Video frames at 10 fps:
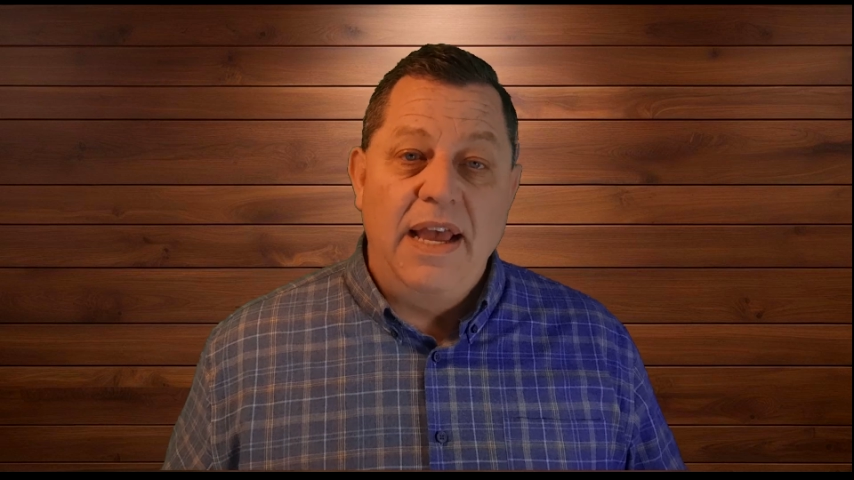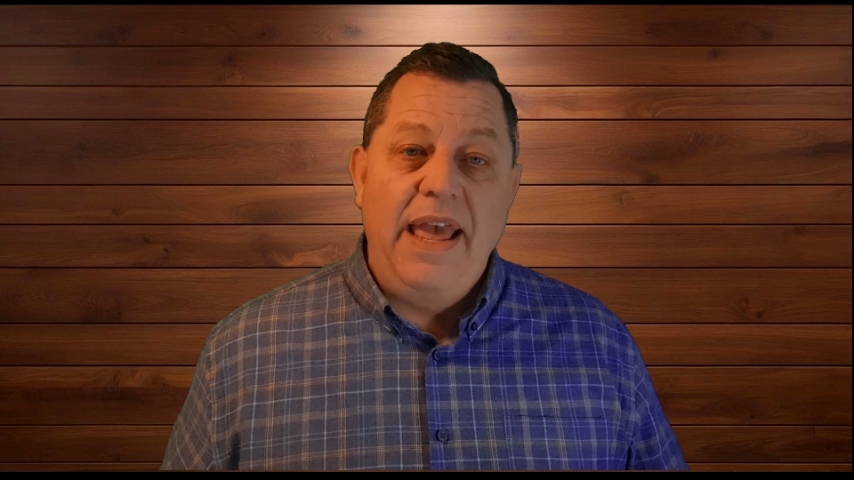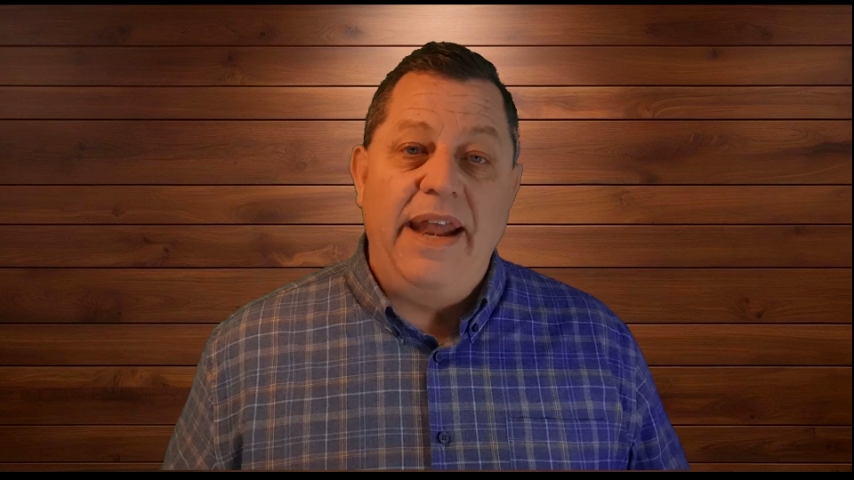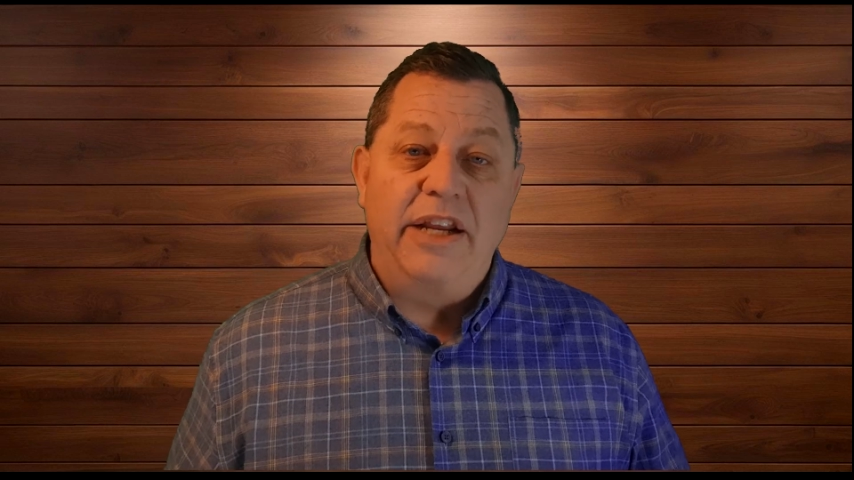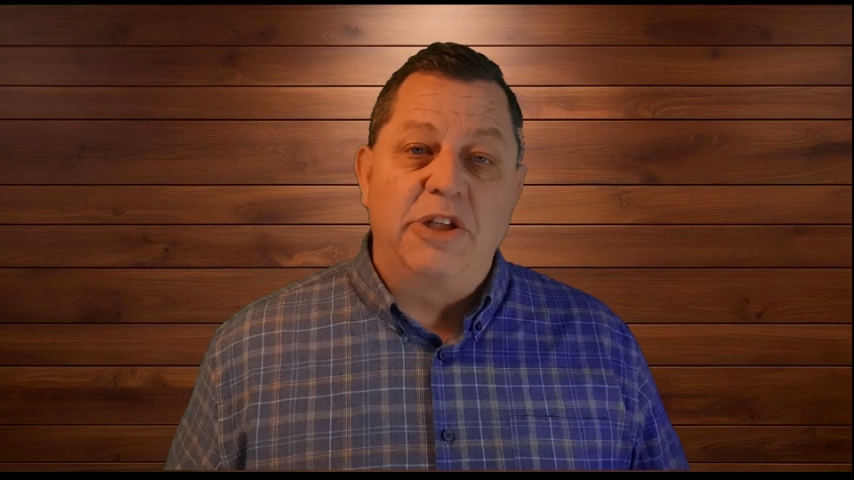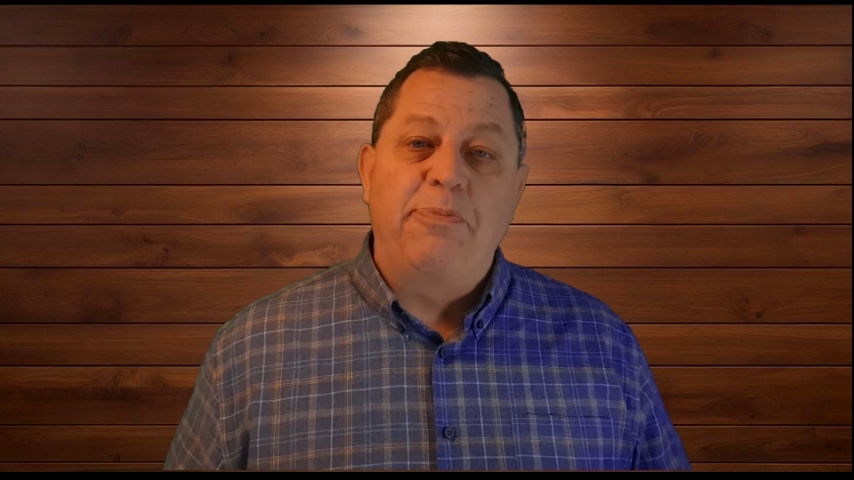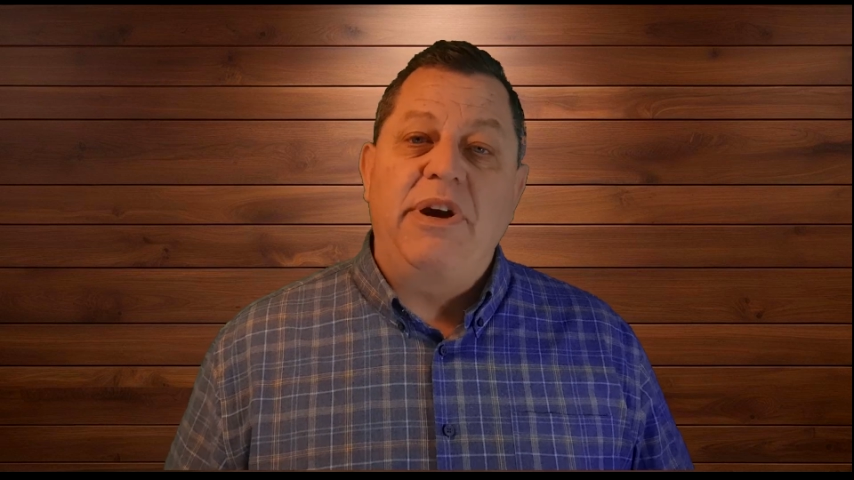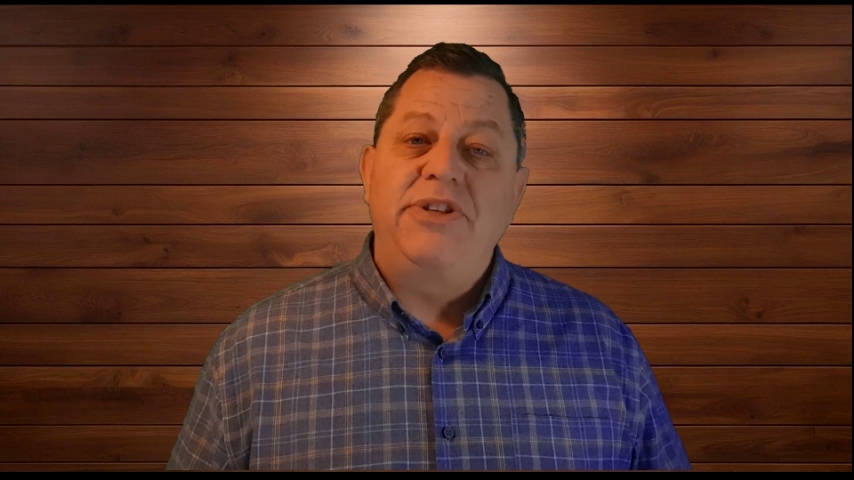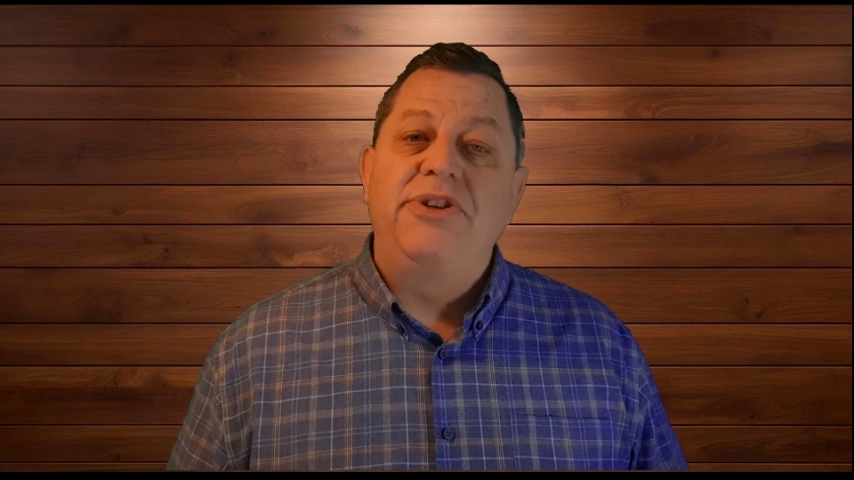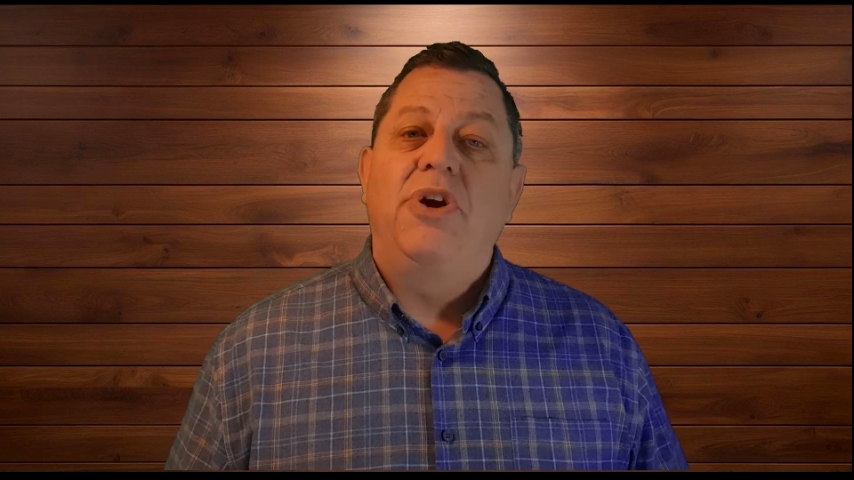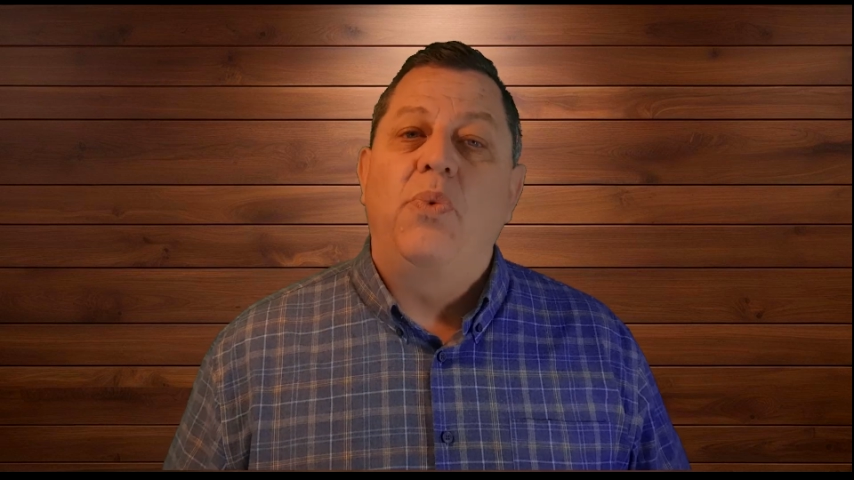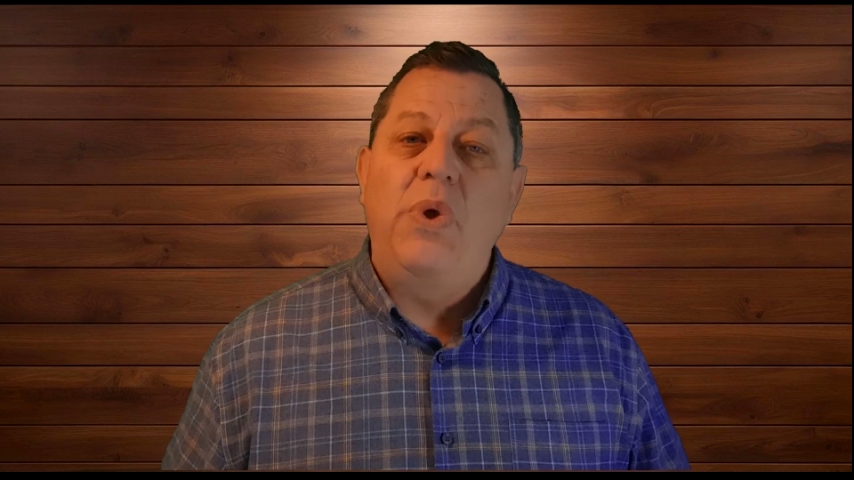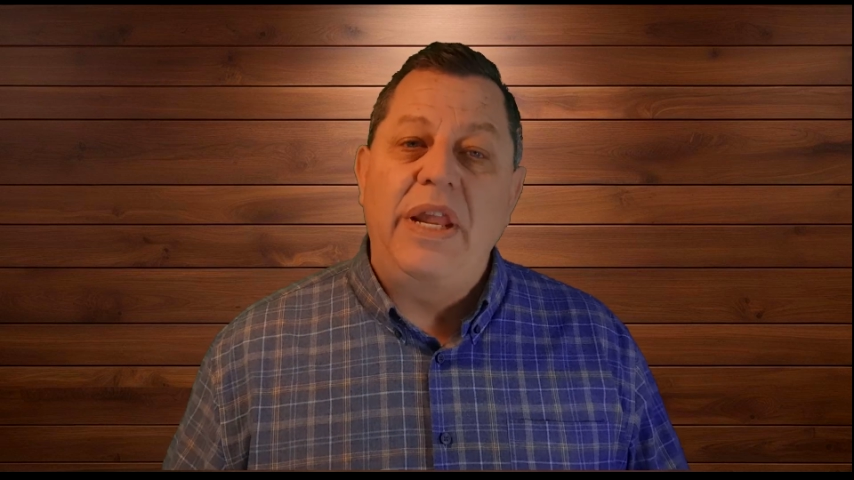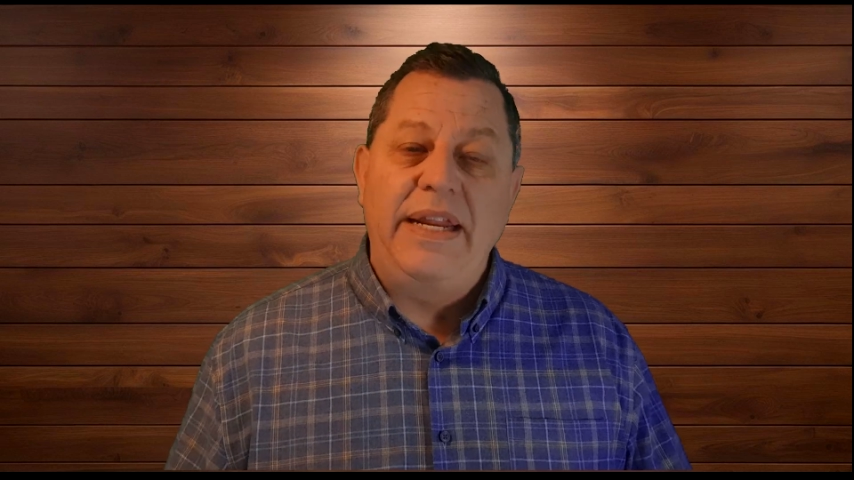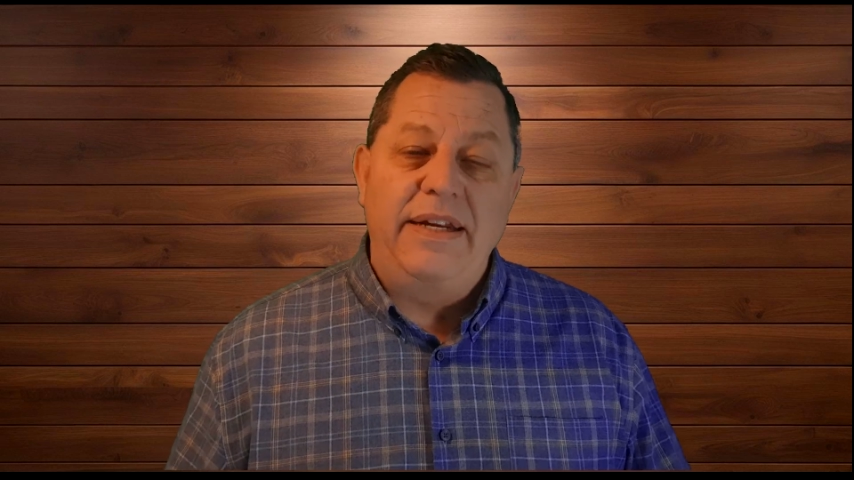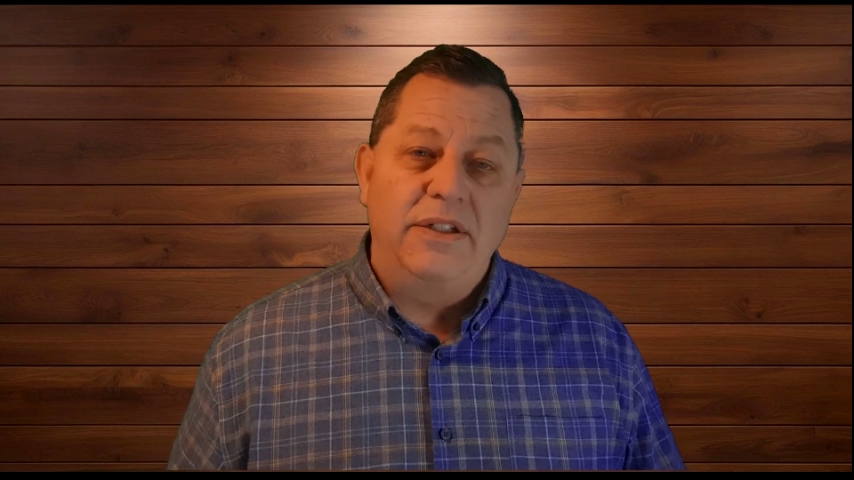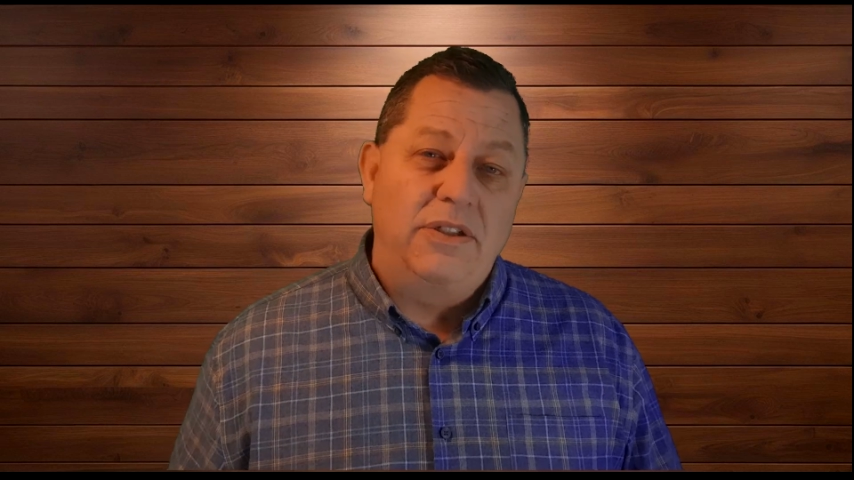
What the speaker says: and express your willingness